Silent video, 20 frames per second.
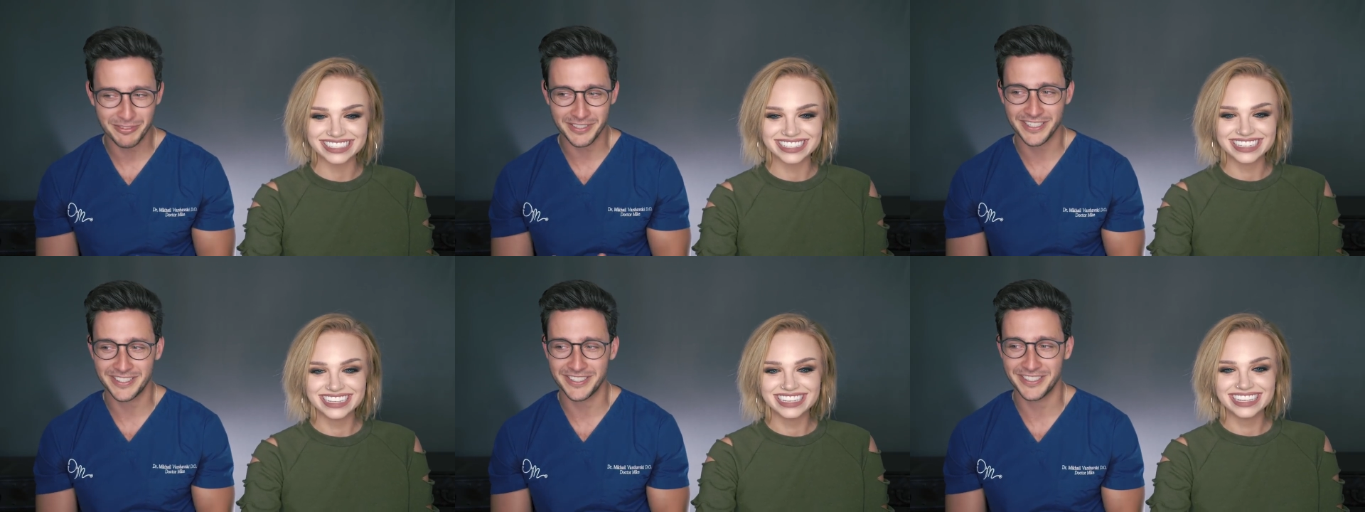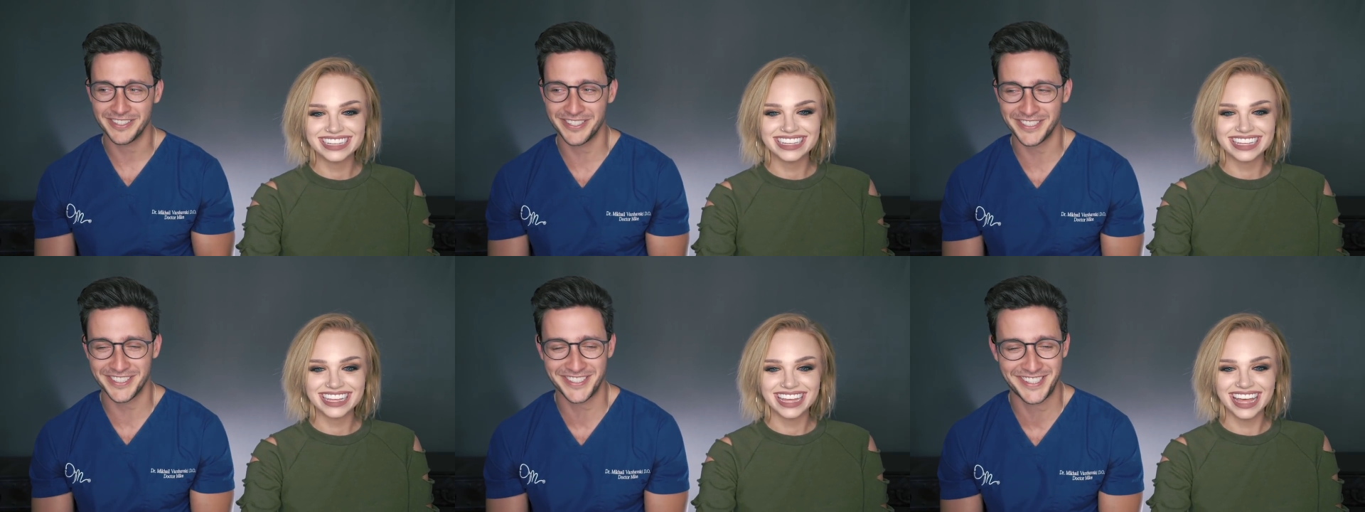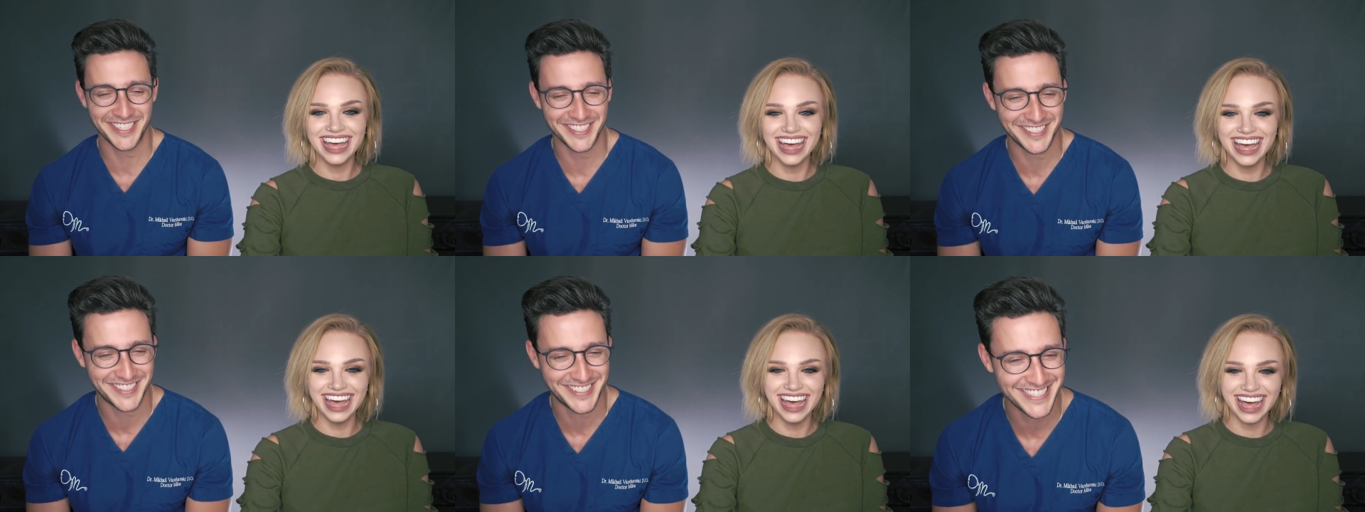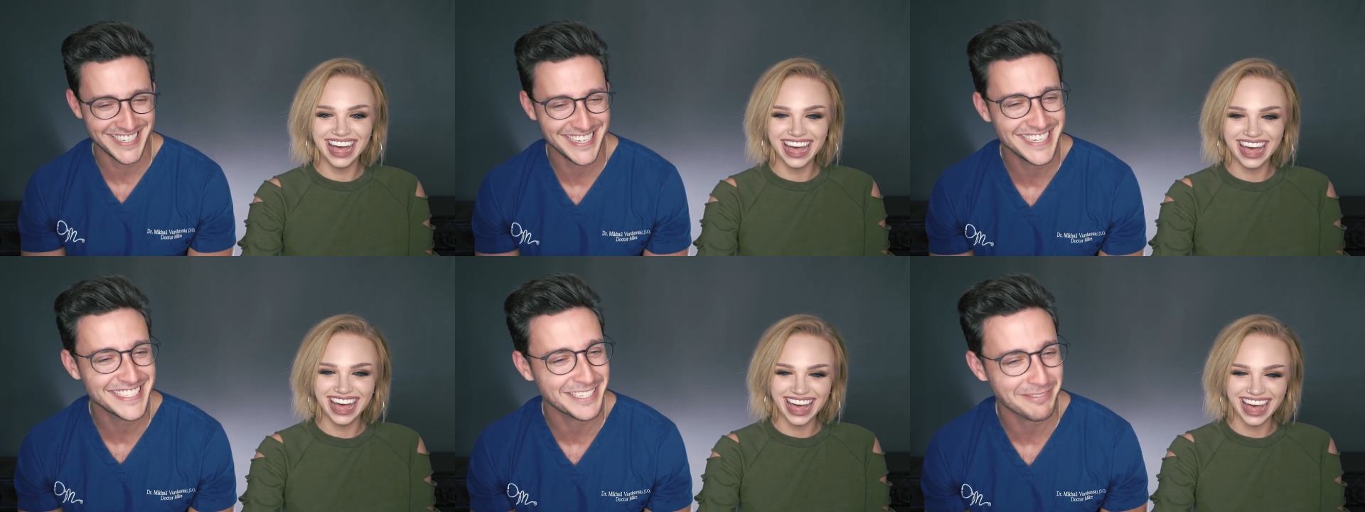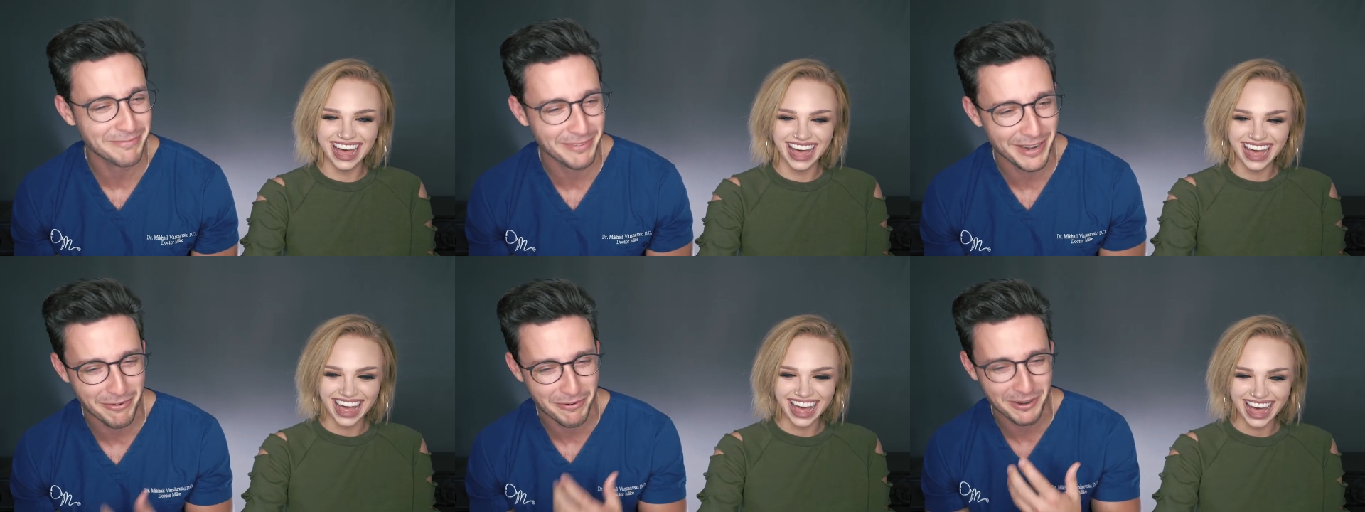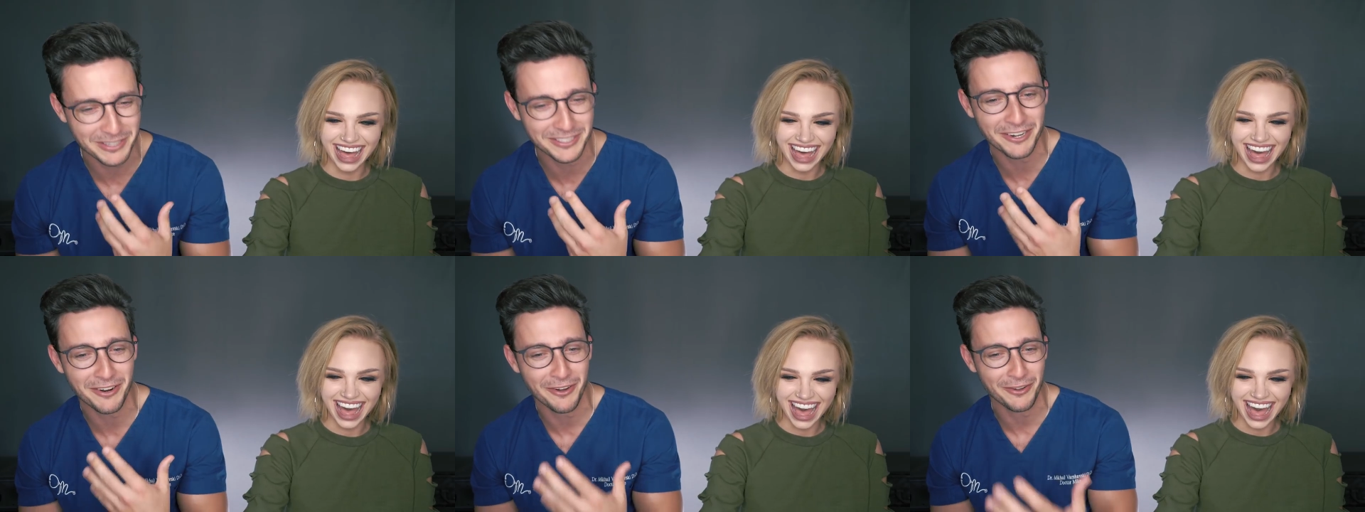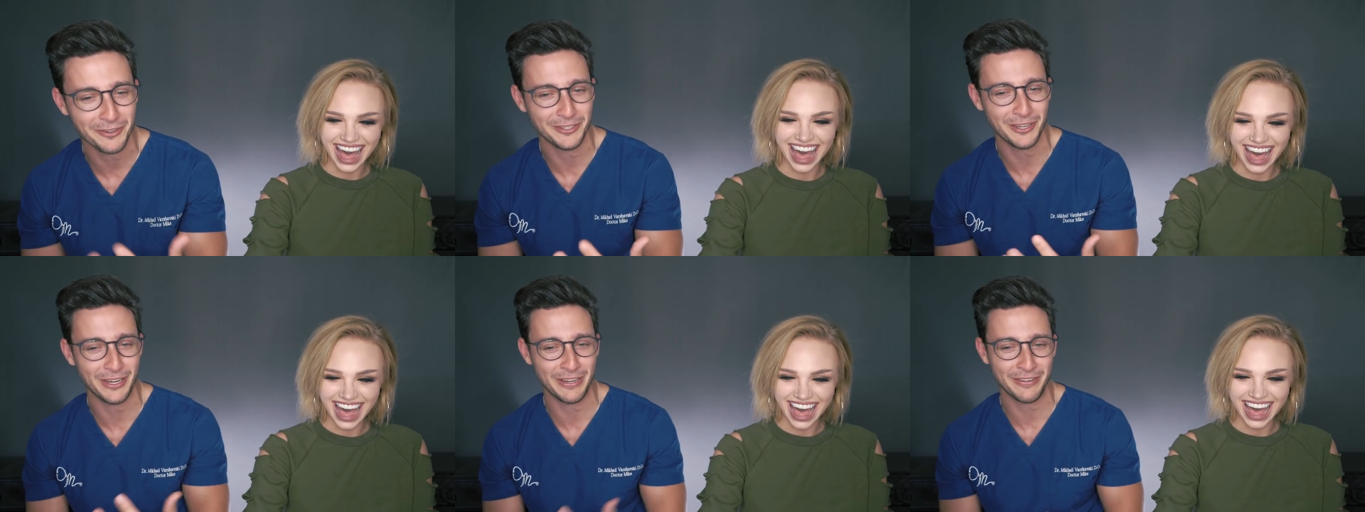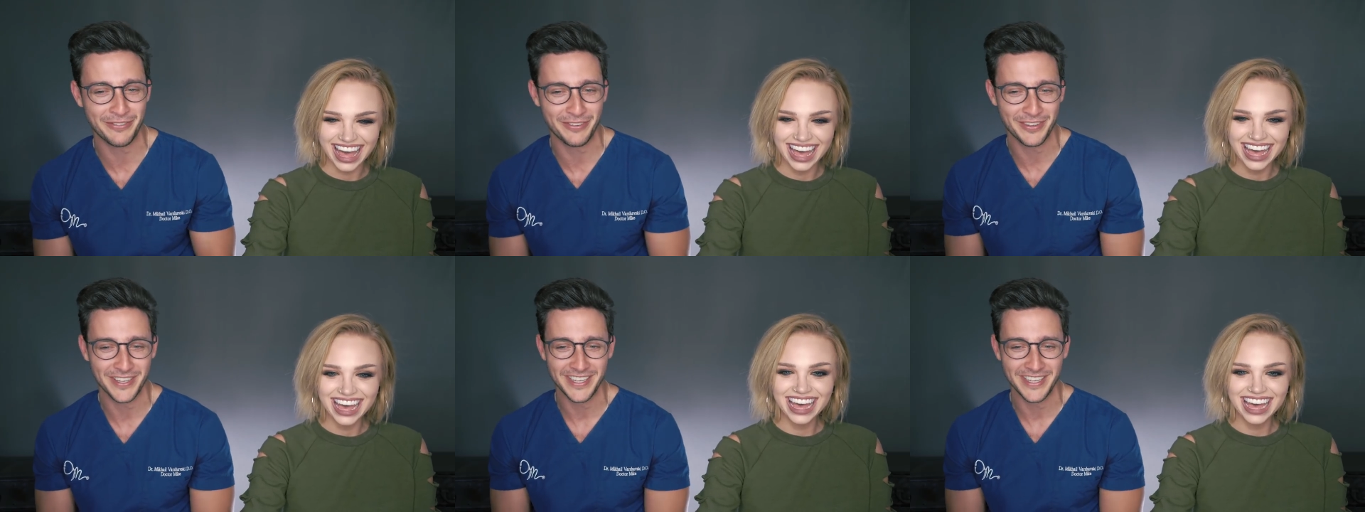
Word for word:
Speaker 1: really close to sneezing, but I wanted to hold off.